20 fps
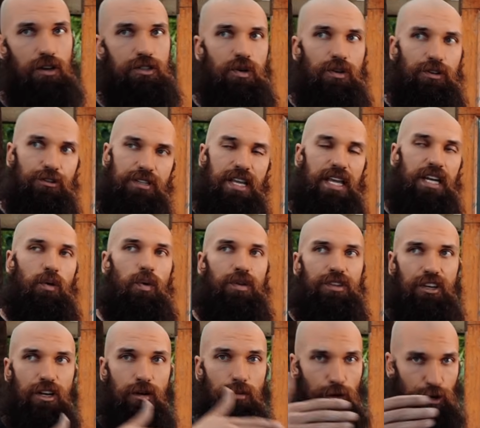So understanding what the
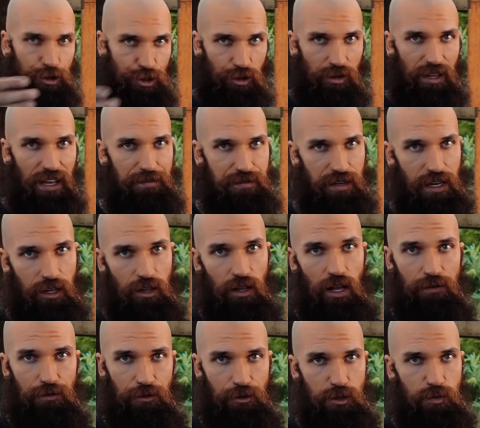commercial life cycle
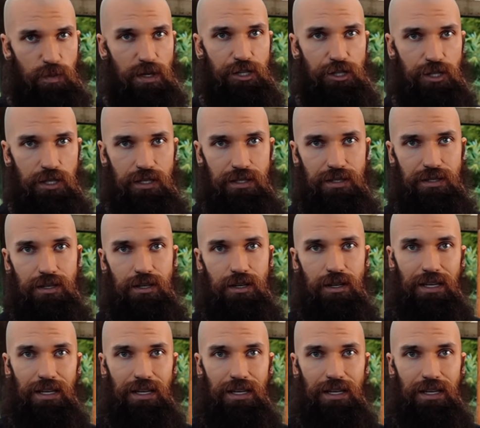of your species